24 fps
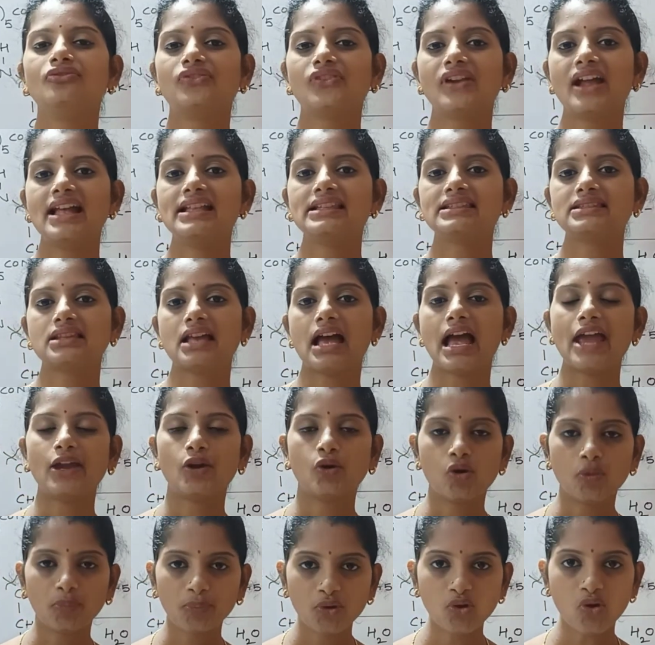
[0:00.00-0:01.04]
Friends, I
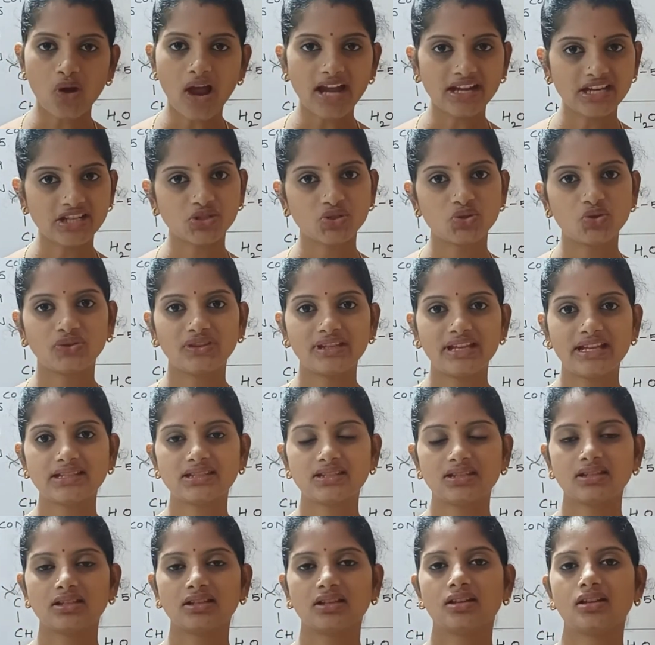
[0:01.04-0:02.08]
hope you understood
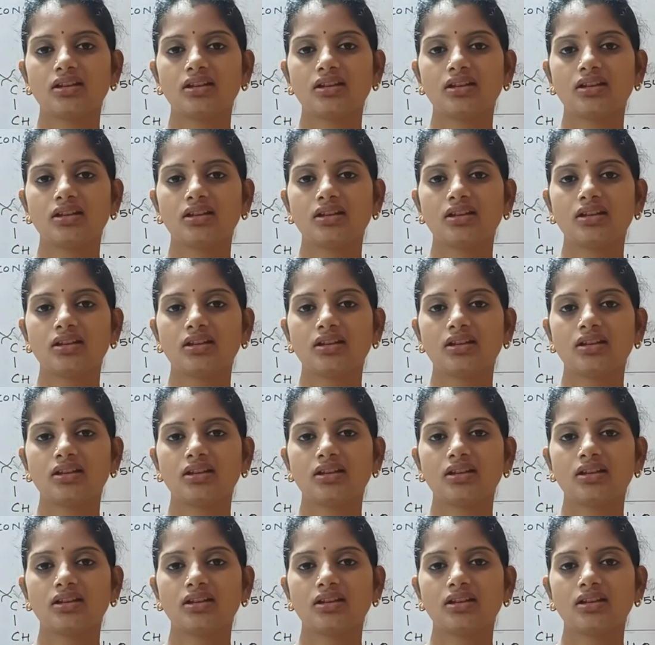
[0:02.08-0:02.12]
this.